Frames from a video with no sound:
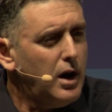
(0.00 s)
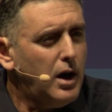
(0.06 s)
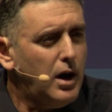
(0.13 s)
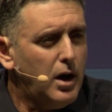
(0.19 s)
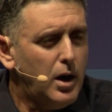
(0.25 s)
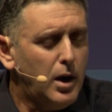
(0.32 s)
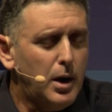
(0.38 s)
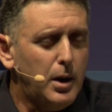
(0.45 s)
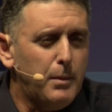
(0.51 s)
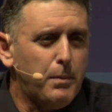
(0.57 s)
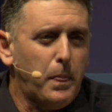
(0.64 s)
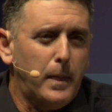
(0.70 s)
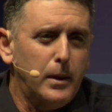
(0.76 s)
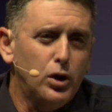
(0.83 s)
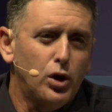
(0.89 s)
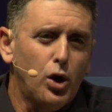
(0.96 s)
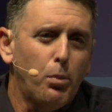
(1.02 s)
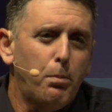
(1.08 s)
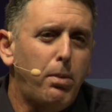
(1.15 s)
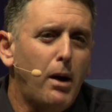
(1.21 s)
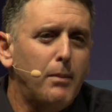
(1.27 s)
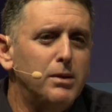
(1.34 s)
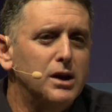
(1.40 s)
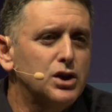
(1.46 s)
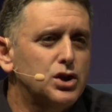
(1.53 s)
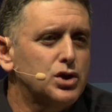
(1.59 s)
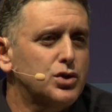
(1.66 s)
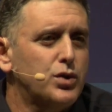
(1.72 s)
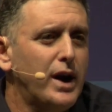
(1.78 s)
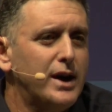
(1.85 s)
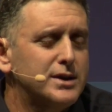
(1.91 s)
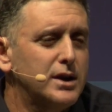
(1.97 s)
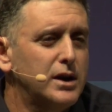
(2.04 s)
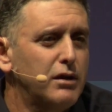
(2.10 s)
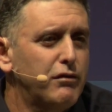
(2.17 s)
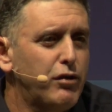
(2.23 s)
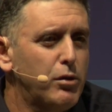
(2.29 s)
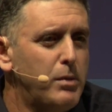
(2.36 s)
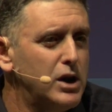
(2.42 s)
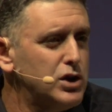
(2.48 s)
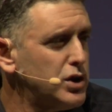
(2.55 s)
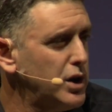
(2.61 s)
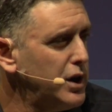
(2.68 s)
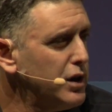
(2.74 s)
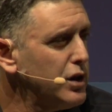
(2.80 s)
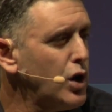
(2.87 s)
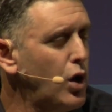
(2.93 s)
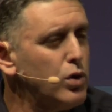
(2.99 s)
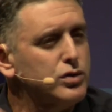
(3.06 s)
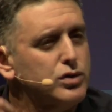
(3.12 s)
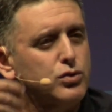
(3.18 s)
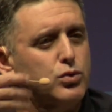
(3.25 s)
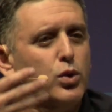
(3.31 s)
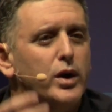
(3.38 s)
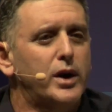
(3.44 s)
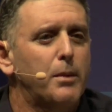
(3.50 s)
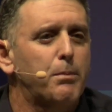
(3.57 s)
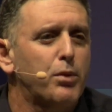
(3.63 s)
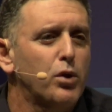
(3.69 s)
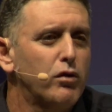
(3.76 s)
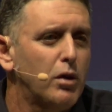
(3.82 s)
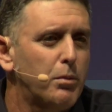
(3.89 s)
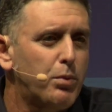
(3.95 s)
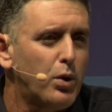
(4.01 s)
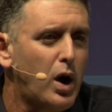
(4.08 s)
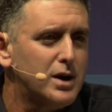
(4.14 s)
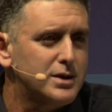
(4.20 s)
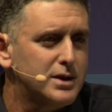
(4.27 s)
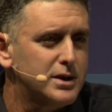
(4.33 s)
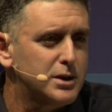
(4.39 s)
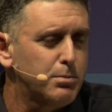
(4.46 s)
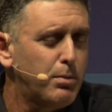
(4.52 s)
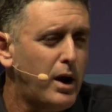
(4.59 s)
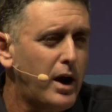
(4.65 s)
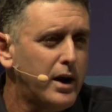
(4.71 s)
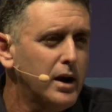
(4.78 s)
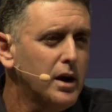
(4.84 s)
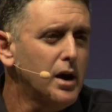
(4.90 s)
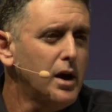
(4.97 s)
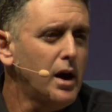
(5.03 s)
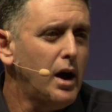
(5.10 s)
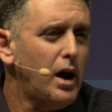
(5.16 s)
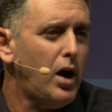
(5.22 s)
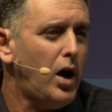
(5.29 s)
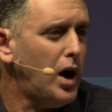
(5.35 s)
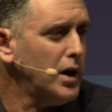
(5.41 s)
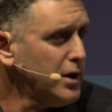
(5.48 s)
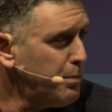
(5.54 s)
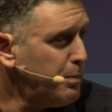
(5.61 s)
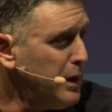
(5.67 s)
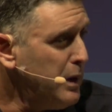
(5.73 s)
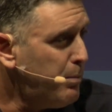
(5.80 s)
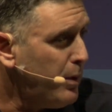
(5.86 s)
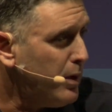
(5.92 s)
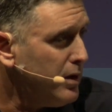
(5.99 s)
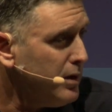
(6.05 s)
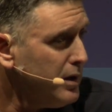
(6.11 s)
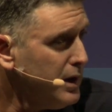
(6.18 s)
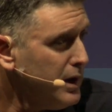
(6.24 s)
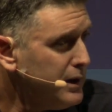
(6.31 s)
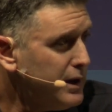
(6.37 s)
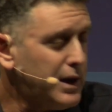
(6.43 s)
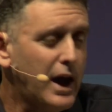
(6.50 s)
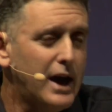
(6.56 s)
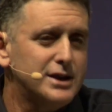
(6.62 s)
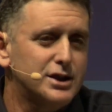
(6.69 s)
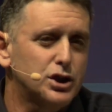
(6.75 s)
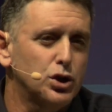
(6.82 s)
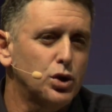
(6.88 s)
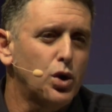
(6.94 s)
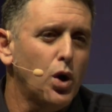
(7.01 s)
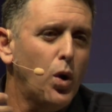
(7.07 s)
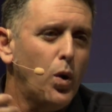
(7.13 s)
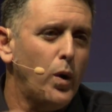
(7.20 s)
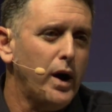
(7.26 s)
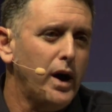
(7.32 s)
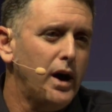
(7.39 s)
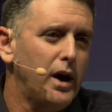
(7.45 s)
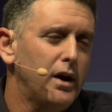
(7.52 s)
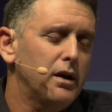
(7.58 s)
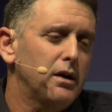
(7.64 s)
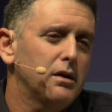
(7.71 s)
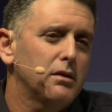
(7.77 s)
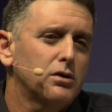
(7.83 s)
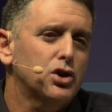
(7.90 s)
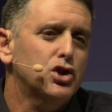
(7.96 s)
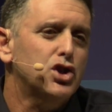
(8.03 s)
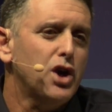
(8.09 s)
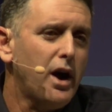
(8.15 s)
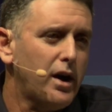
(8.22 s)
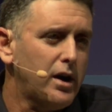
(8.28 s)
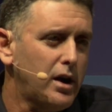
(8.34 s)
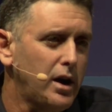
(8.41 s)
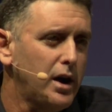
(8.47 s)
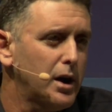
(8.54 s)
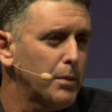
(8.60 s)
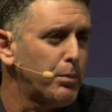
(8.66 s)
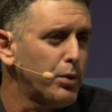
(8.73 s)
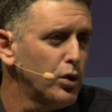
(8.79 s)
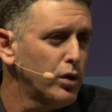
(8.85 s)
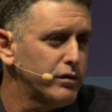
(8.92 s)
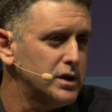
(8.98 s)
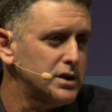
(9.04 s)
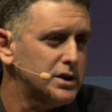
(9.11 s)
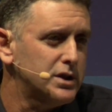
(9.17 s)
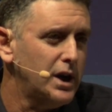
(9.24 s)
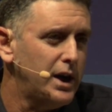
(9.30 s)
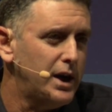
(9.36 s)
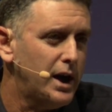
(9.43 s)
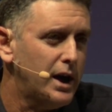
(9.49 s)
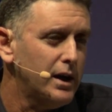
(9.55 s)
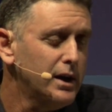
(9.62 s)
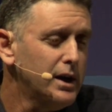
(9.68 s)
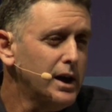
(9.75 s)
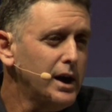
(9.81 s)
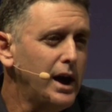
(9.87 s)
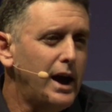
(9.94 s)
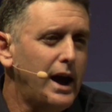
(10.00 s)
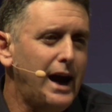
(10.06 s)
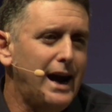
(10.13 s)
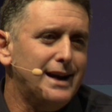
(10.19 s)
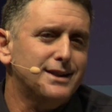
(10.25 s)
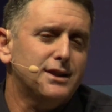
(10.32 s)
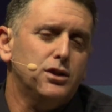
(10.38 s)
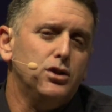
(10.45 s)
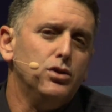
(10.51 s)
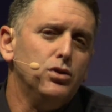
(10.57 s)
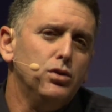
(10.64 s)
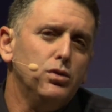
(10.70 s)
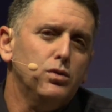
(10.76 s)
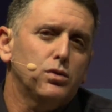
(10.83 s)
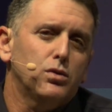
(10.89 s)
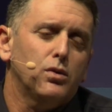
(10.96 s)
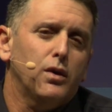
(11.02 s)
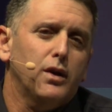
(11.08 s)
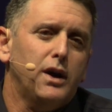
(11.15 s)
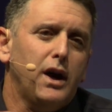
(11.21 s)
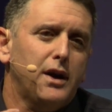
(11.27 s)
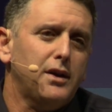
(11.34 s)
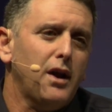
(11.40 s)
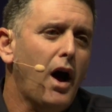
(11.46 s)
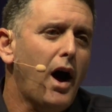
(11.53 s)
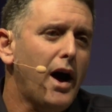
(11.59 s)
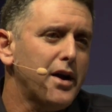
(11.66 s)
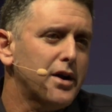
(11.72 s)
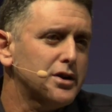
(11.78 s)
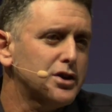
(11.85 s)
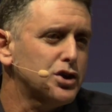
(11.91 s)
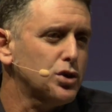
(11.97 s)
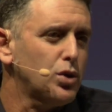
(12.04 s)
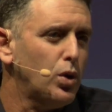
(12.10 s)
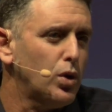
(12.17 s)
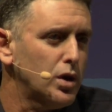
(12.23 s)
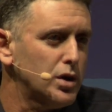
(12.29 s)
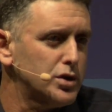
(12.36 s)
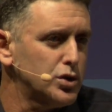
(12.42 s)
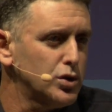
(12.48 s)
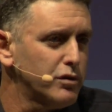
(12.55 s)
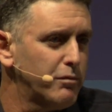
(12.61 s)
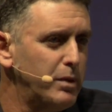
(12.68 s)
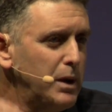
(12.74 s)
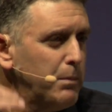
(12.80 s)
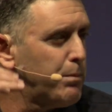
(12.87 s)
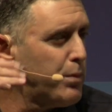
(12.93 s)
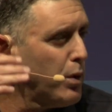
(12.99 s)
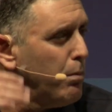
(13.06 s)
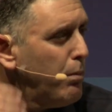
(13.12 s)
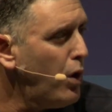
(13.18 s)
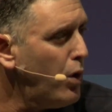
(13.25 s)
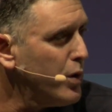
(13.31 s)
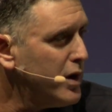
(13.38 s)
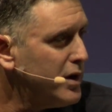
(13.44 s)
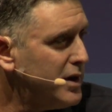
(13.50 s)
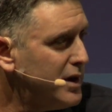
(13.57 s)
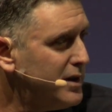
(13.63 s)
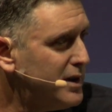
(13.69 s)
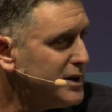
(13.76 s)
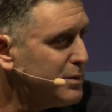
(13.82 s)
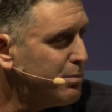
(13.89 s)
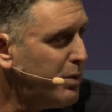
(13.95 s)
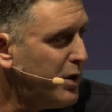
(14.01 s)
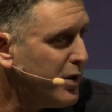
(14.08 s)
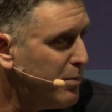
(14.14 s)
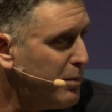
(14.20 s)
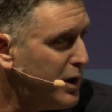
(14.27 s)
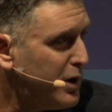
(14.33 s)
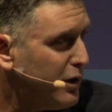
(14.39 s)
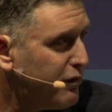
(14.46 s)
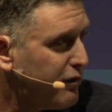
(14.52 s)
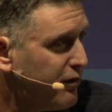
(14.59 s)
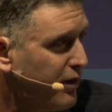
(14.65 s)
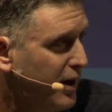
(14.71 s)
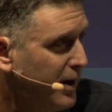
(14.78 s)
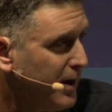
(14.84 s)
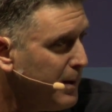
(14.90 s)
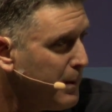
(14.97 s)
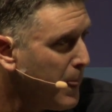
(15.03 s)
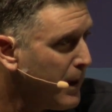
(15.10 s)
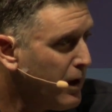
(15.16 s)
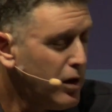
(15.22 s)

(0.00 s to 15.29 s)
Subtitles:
publish transit information, it goes through an approval process by other people that has to go and check and approve this data. As you get higher scores, you're being promoted in this pyramid of